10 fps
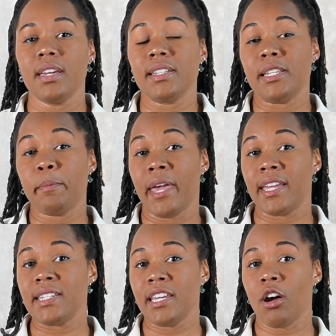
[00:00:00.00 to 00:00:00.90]

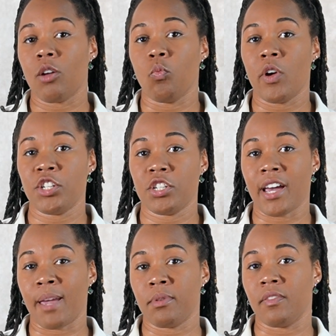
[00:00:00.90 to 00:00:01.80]
Depending on which
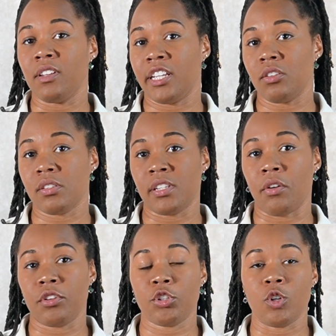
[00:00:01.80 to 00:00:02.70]
type of glial cell
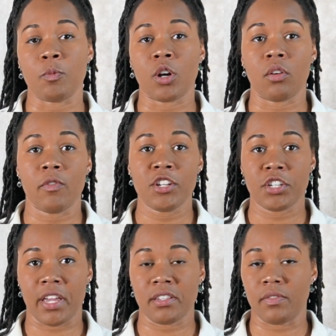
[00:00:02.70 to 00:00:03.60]
the tumor
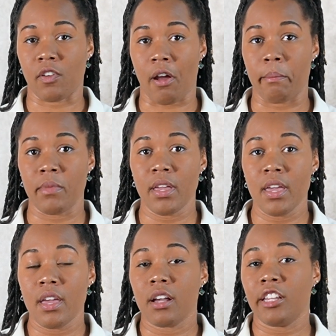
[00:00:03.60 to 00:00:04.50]
originates from,
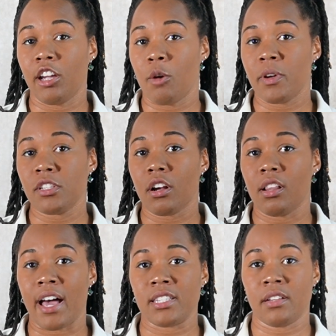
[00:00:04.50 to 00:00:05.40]
gliomas are
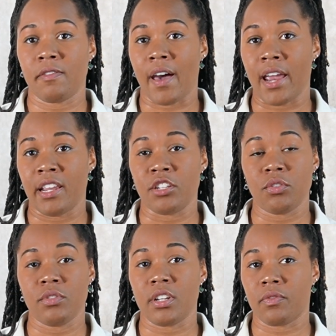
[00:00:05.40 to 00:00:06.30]
classified
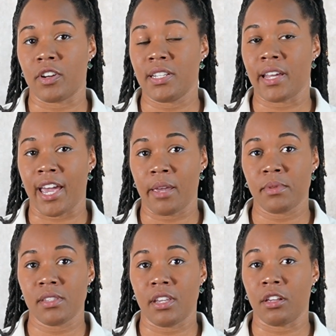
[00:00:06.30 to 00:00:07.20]
into different
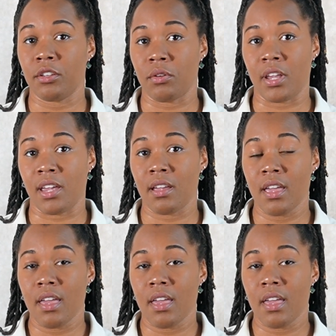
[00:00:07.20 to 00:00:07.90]
types, including